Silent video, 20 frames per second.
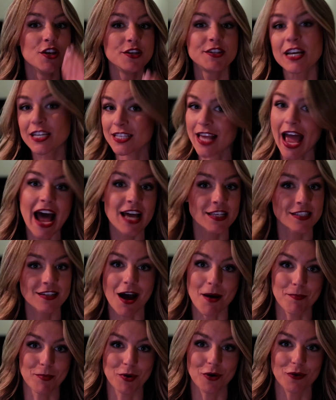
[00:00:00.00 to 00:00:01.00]
Has
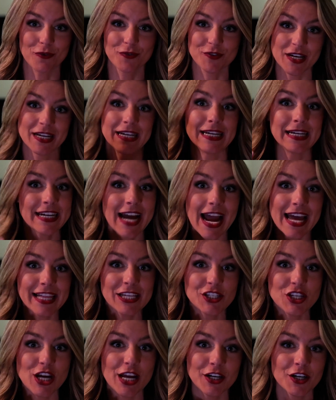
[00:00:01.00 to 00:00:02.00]
not moved.
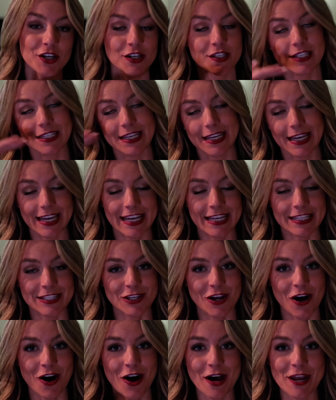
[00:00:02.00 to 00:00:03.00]
Kylie Jenner's, it's
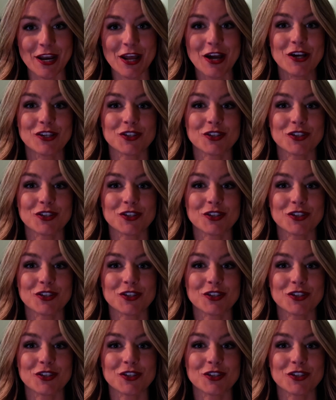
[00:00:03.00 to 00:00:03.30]
gone.